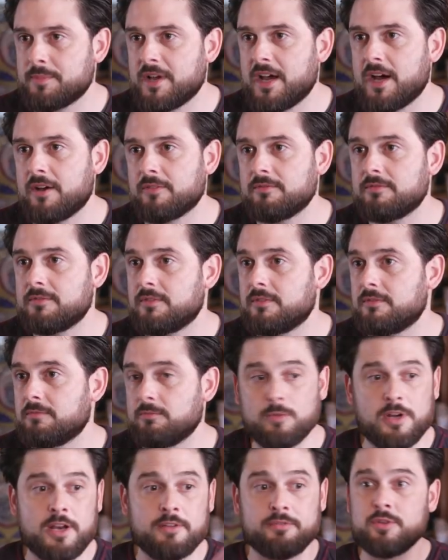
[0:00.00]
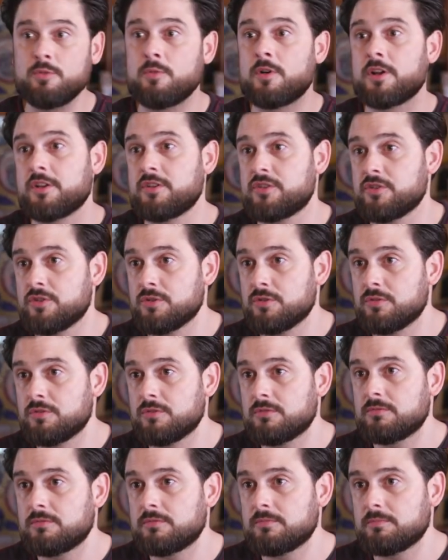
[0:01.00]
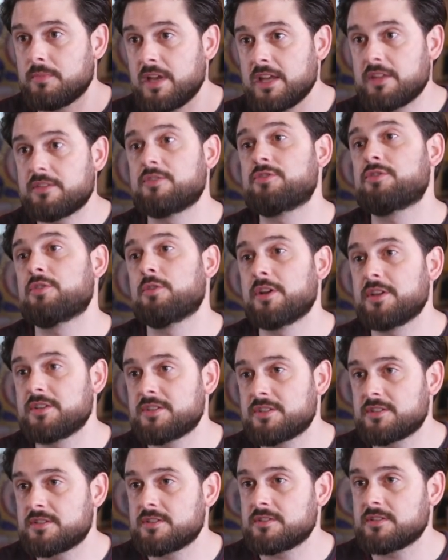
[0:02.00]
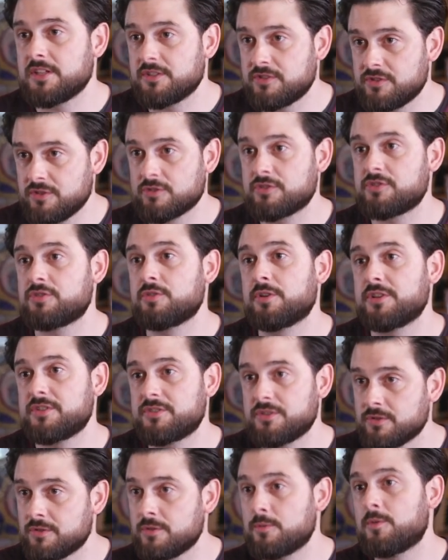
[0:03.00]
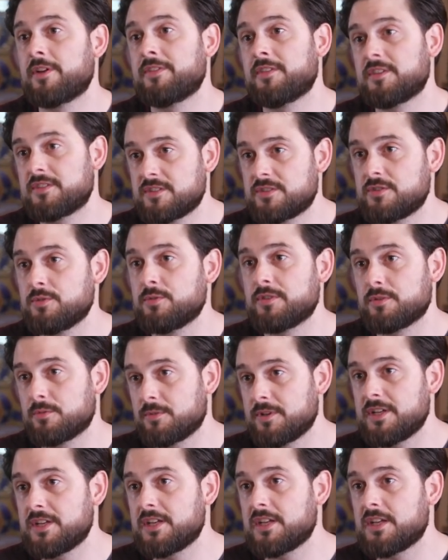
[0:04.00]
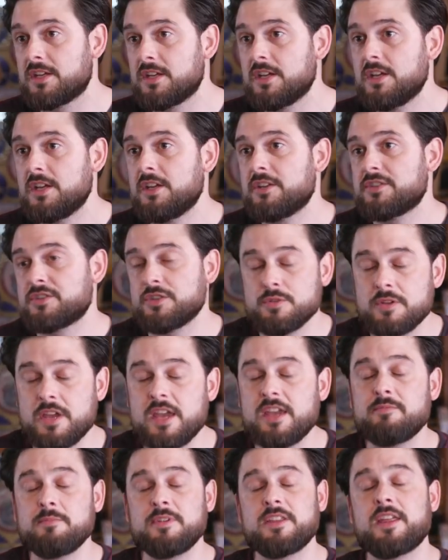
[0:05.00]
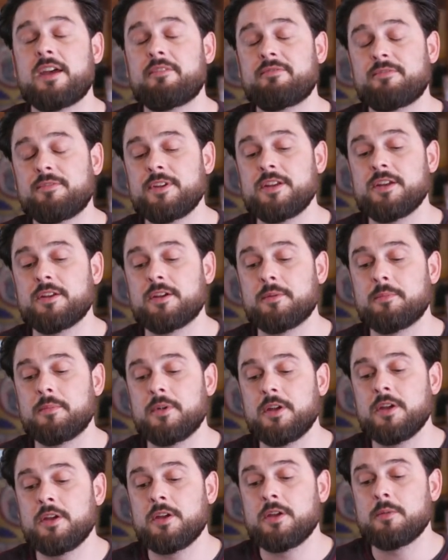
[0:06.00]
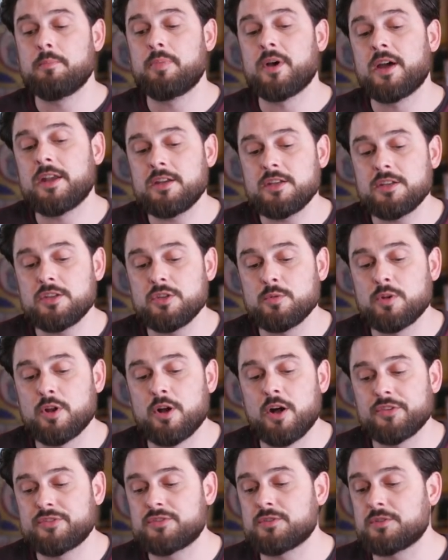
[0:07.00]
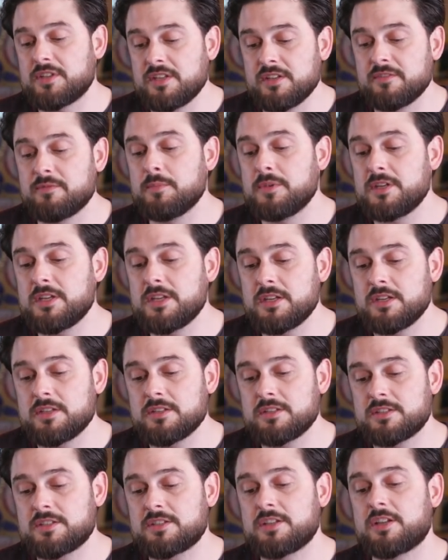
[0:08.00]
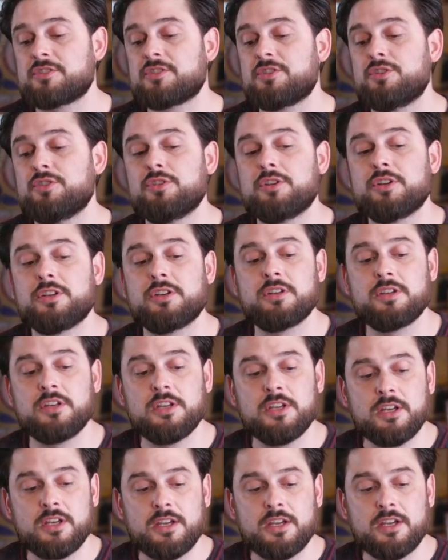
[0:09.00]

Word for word: about whatever you want to do, make the choice, it's your choice, you're the one that's doing the reading. So you gave me that freedom, but you would also give me such good